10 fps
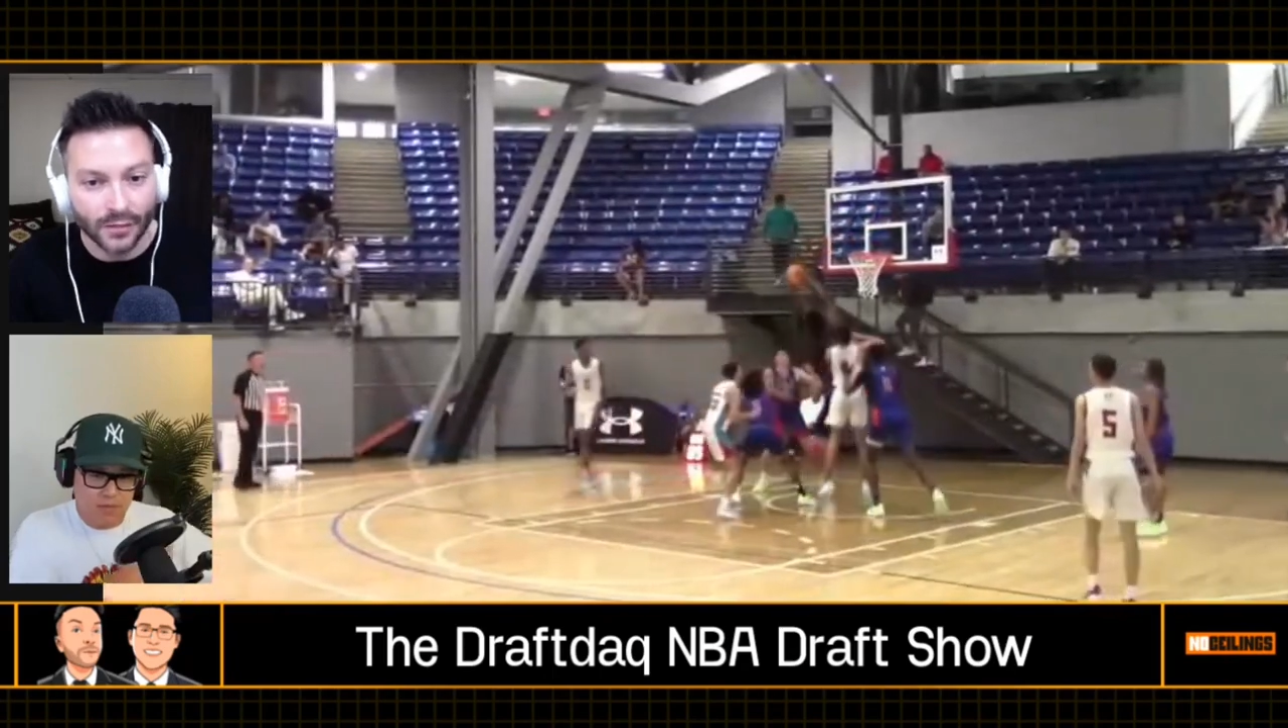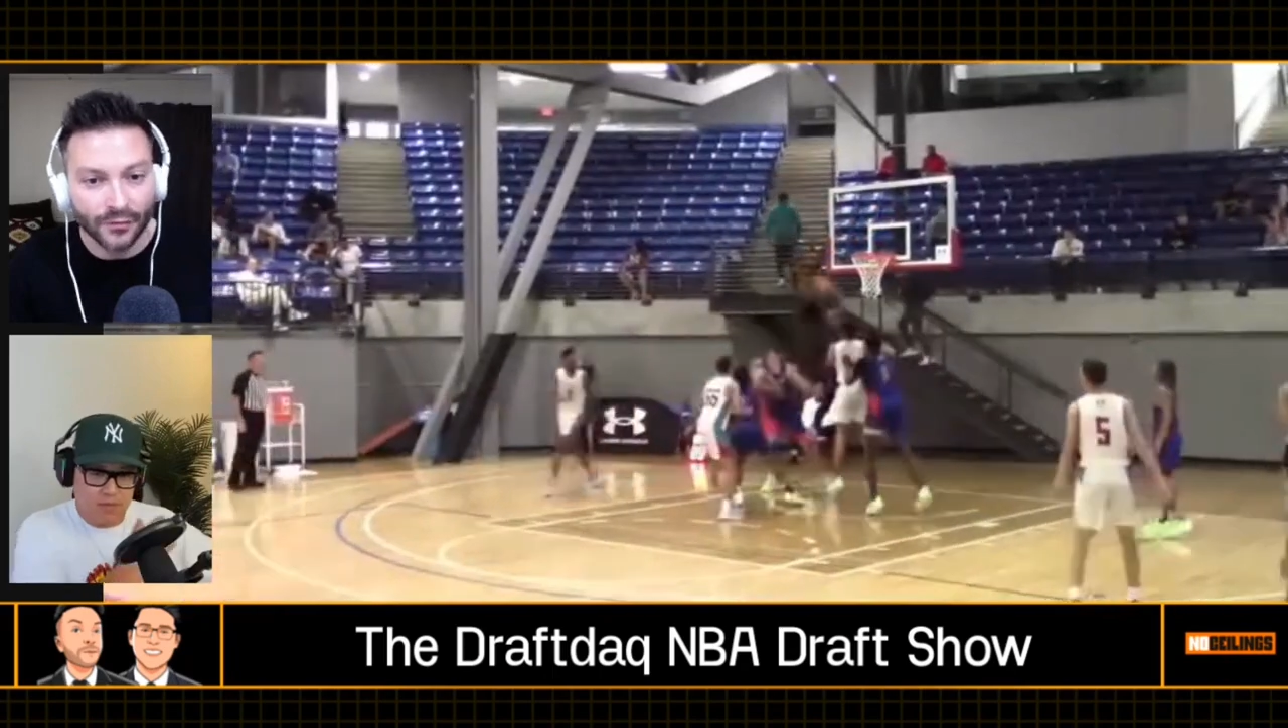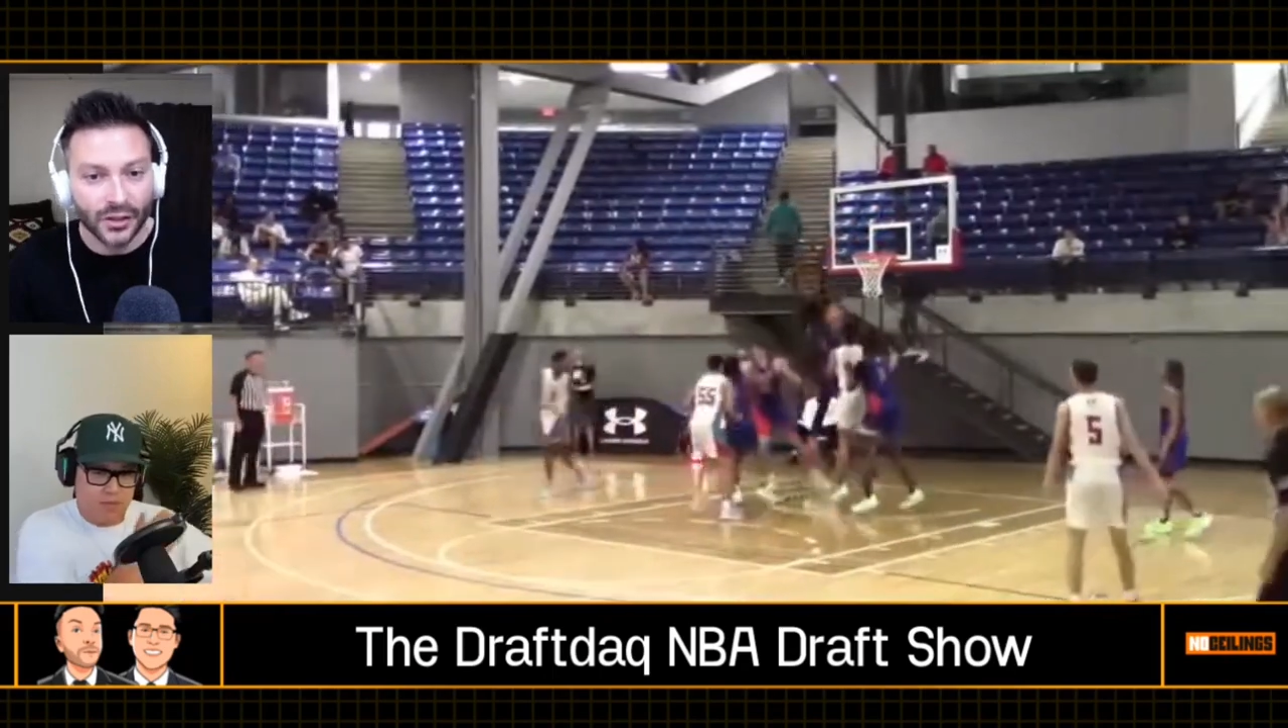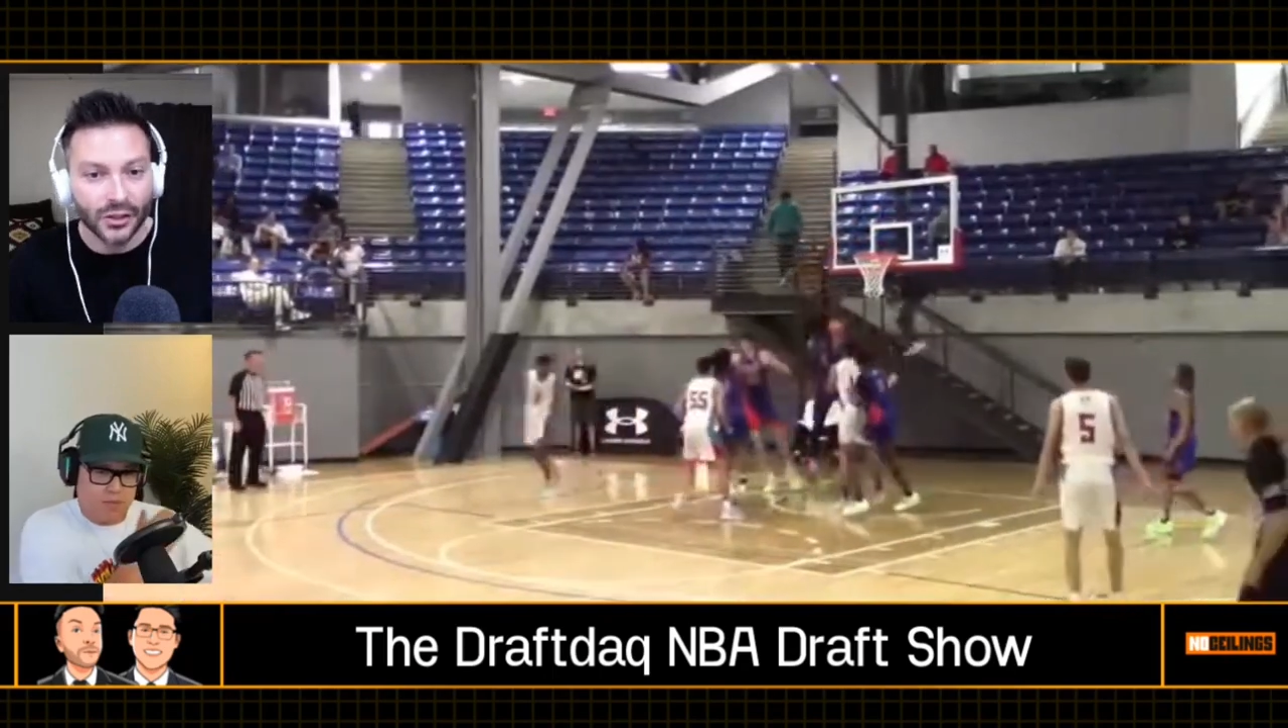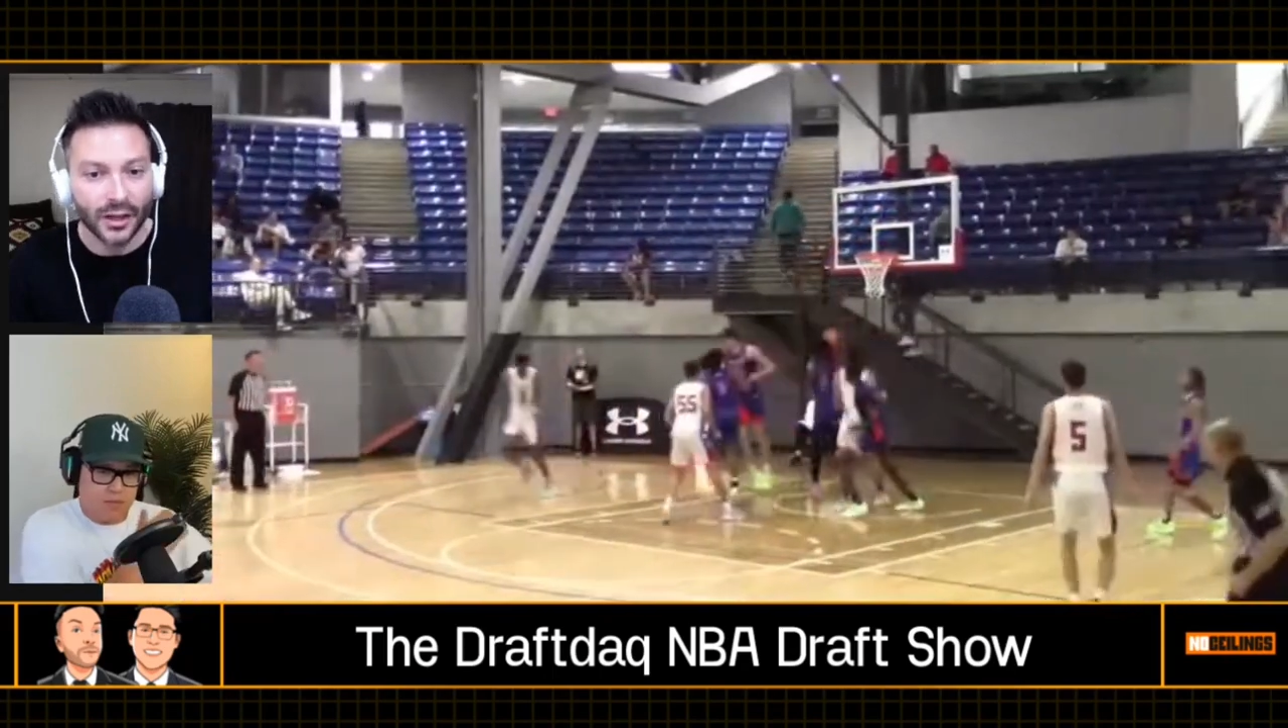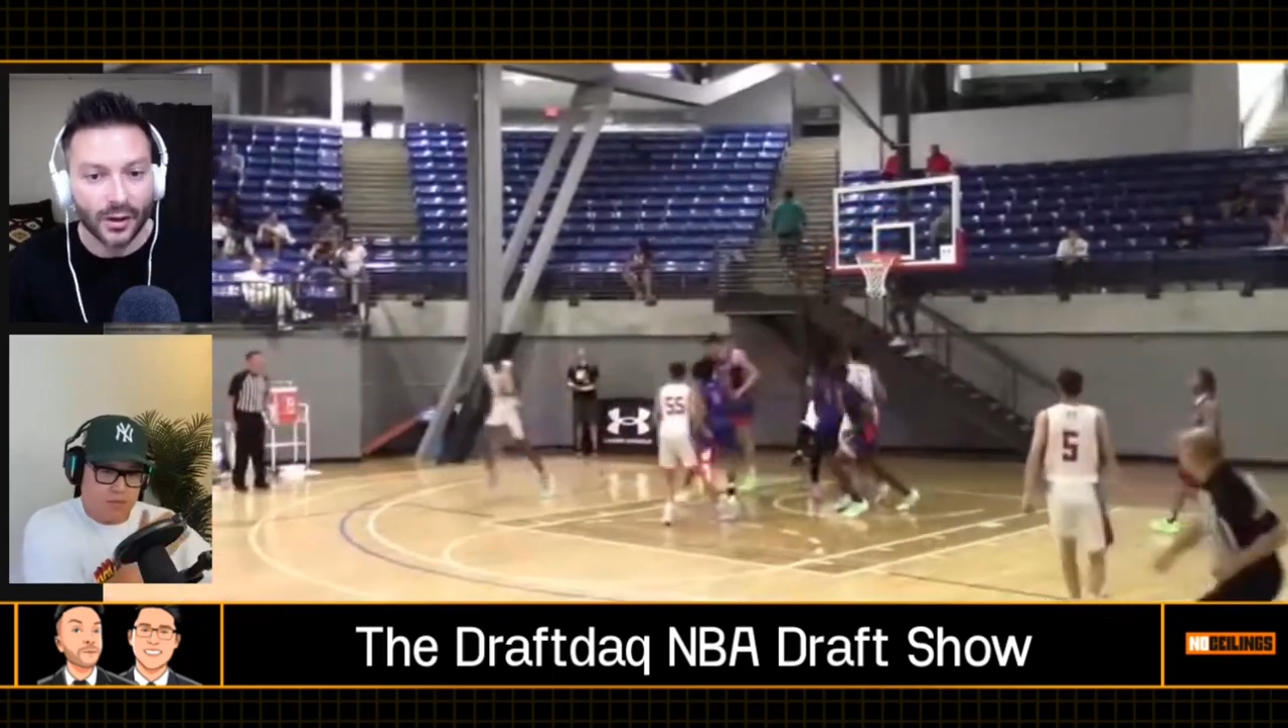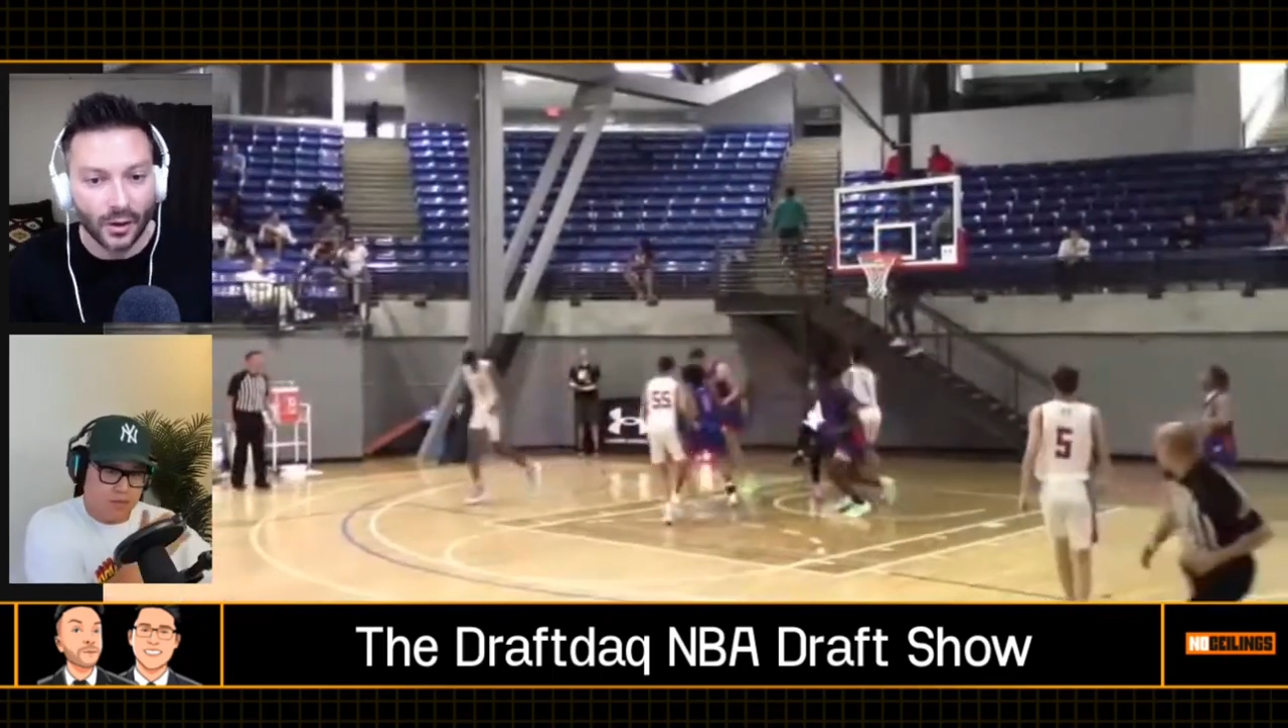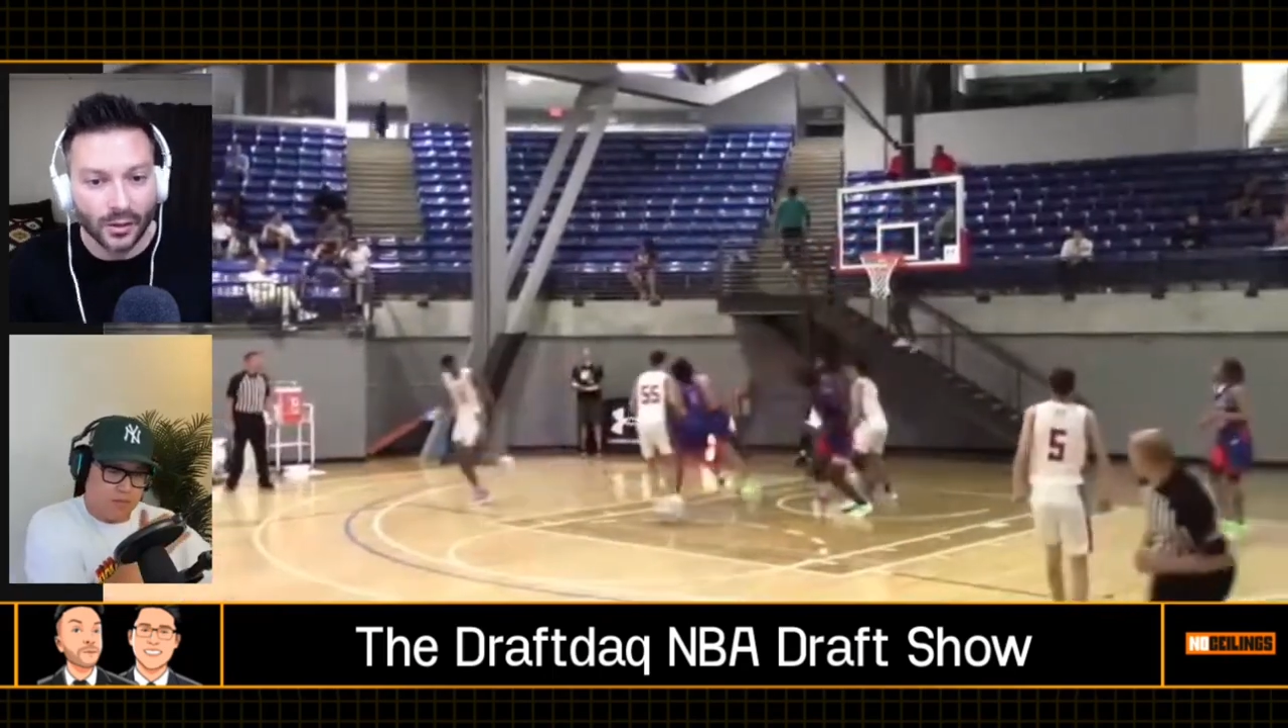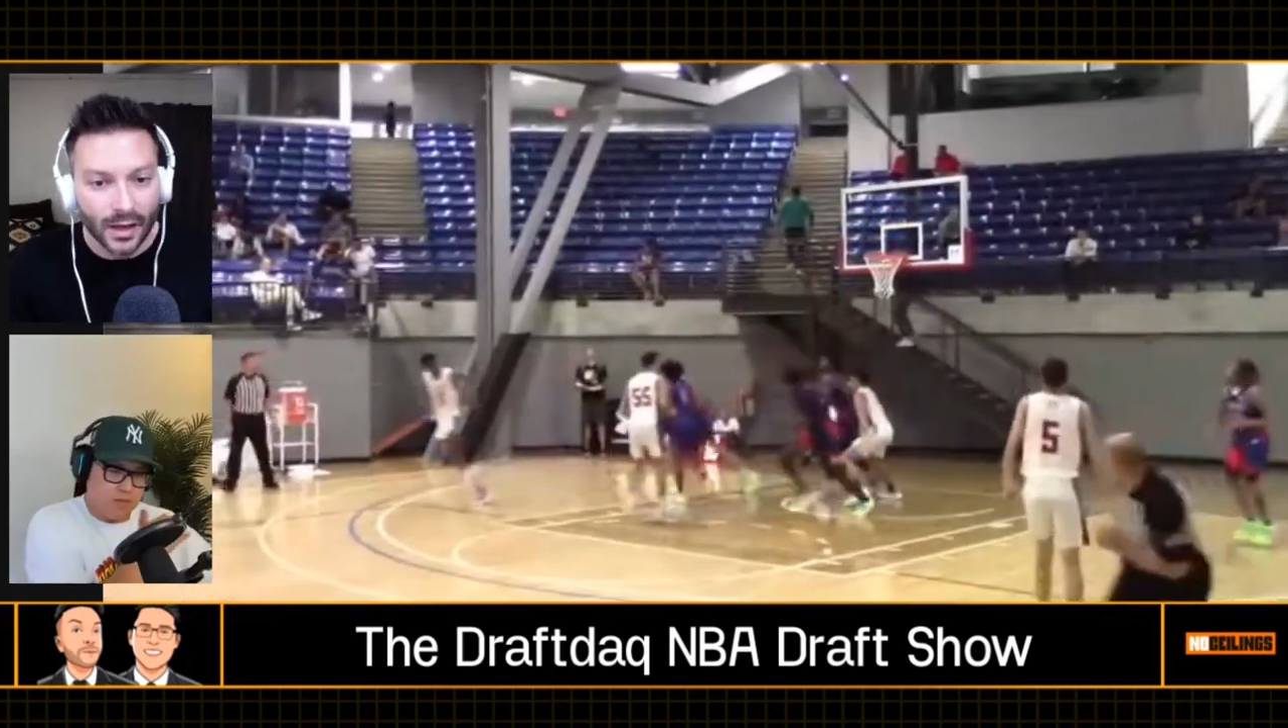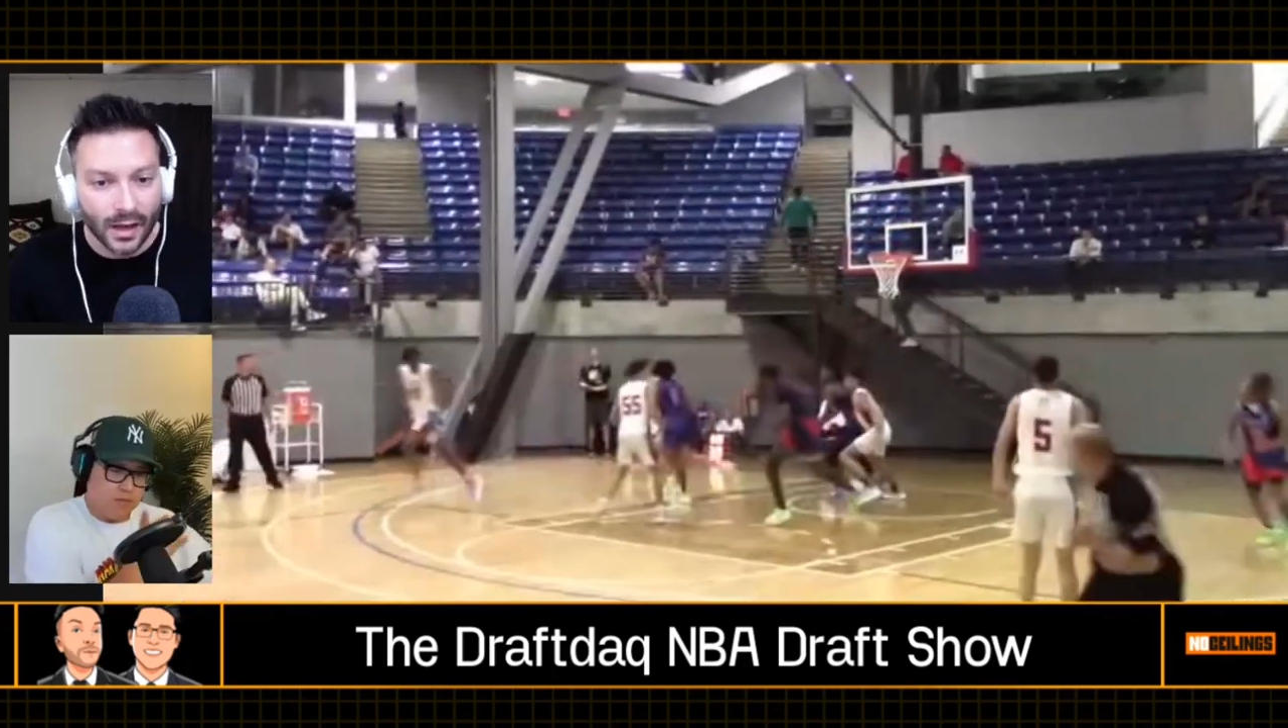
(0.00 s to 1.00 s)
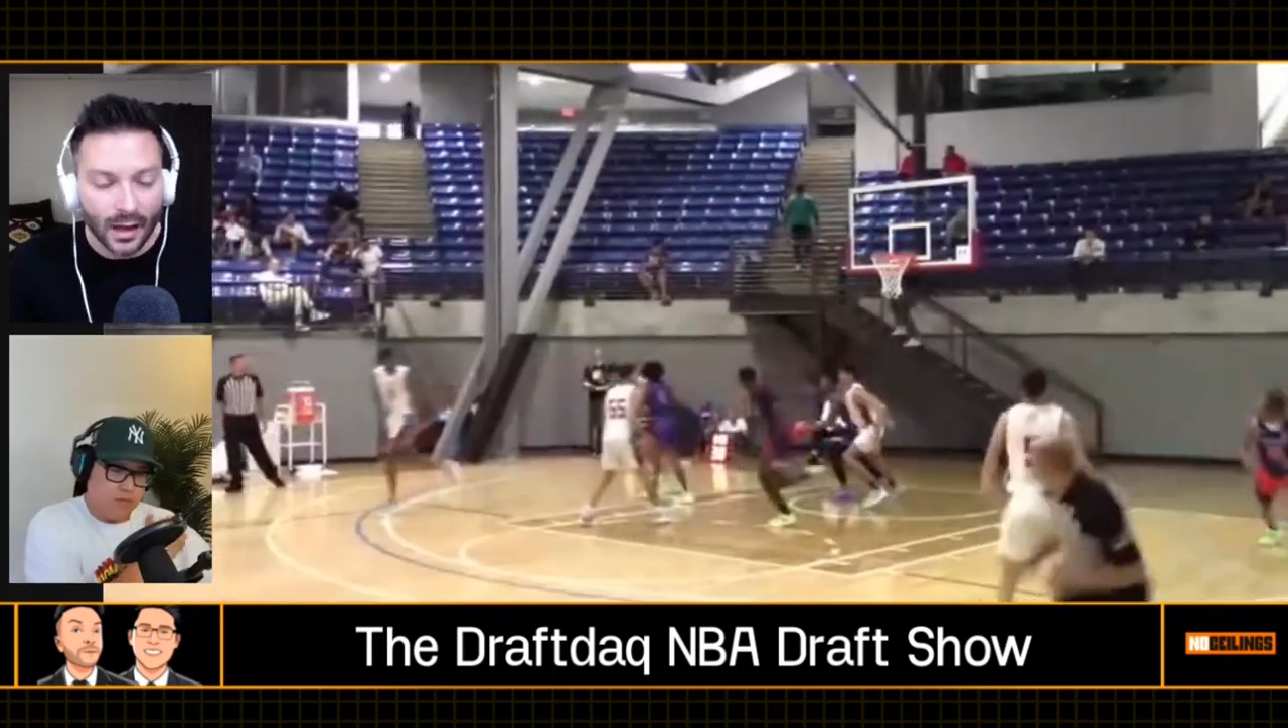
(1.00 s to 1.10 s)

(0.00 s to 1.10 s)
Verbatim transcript: finishing goes,